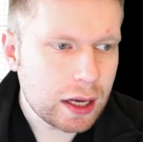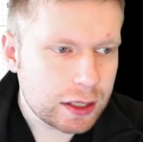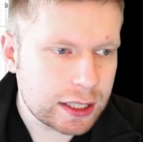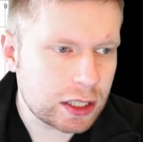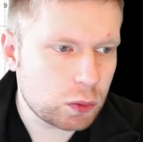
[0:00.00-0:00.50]

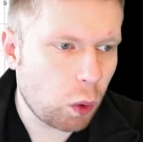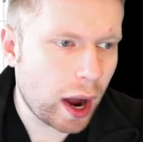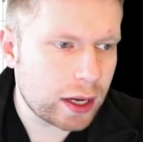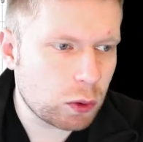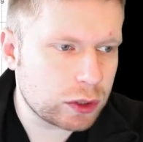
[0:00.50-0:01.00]
So this is
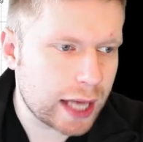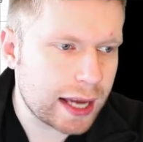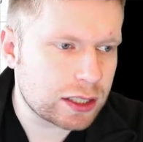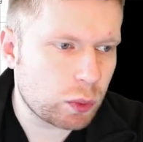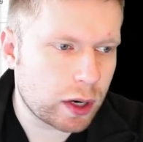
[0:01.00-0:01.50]
y equals
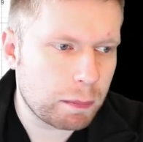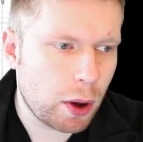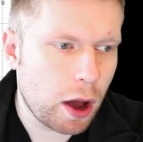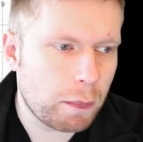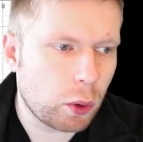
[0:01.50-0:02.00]
x, the one in
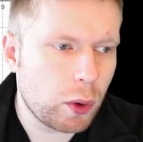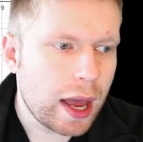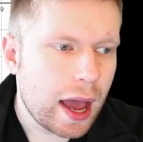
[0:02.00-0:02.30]
purple,